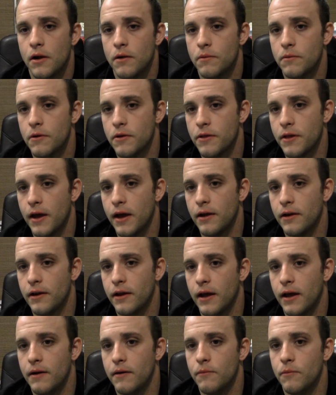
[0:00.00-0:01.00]
with
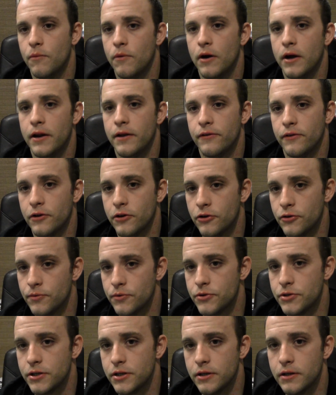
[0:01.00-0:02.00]
what is a good
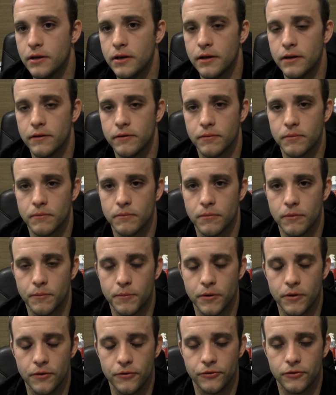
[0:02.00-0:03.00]
routine as
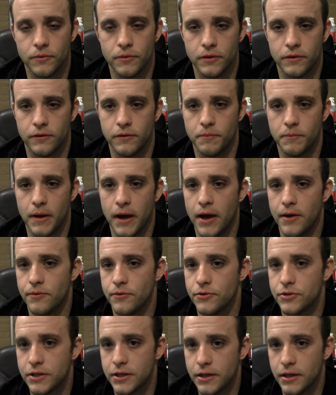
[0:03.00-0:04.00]
opposed to what's a bad
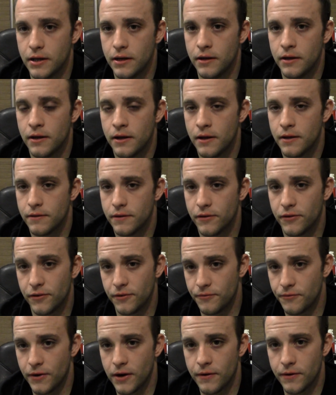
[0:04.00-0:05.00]
routine, this is
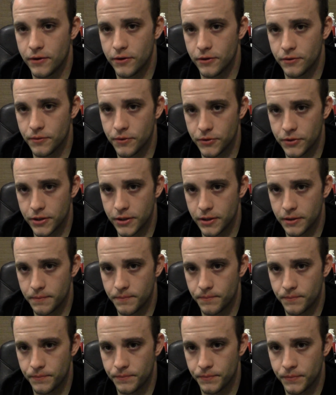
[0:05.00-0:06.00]
a very good routine.
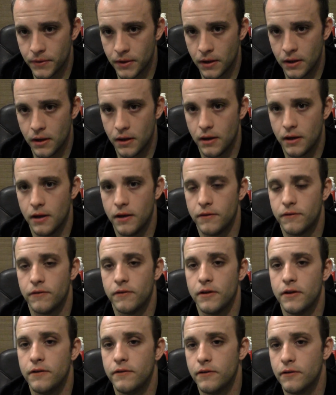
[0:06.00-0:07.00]

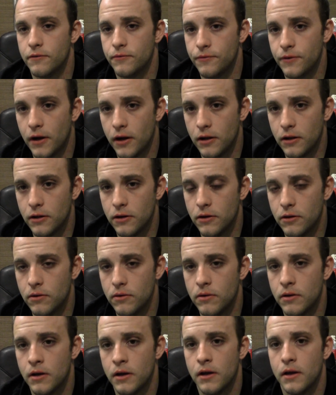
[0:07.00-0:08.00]
It's easy to
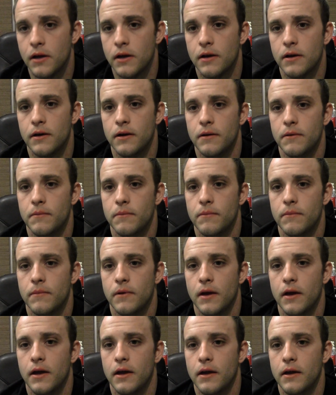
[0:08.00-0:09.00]
follow,
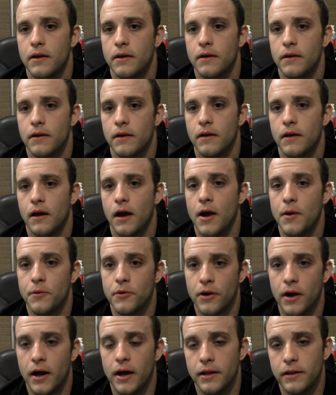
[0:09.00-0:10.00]
and I
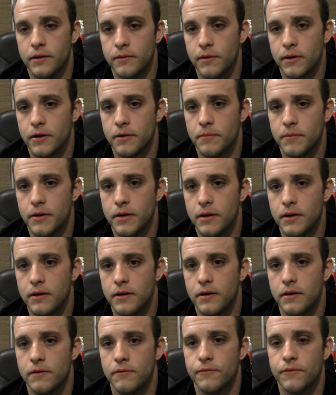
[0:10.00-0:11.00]
would highly
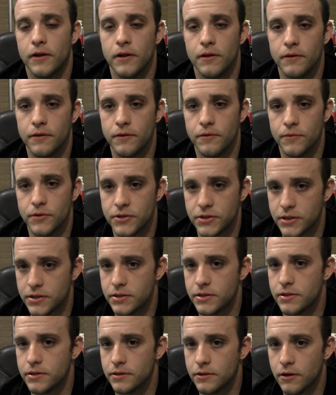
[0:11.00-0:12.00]
recommend following the
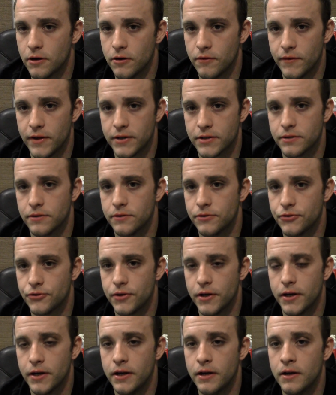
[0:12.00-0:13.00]
resistance and cardiovascular
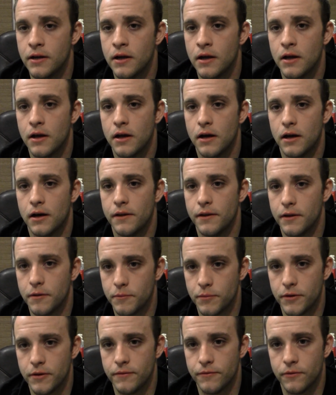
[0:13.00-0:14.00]
training on the
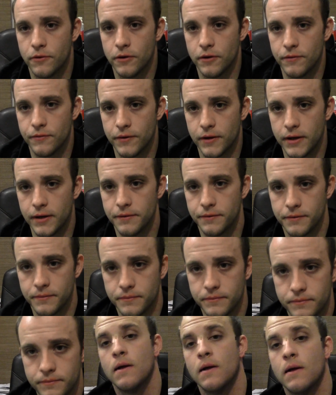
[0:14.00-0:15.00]

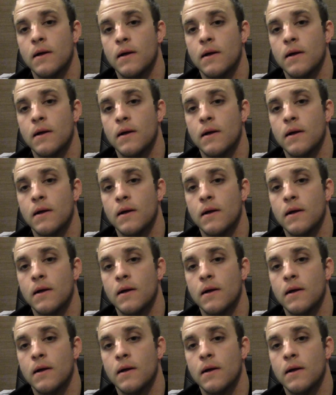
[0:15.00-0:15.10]
MP45.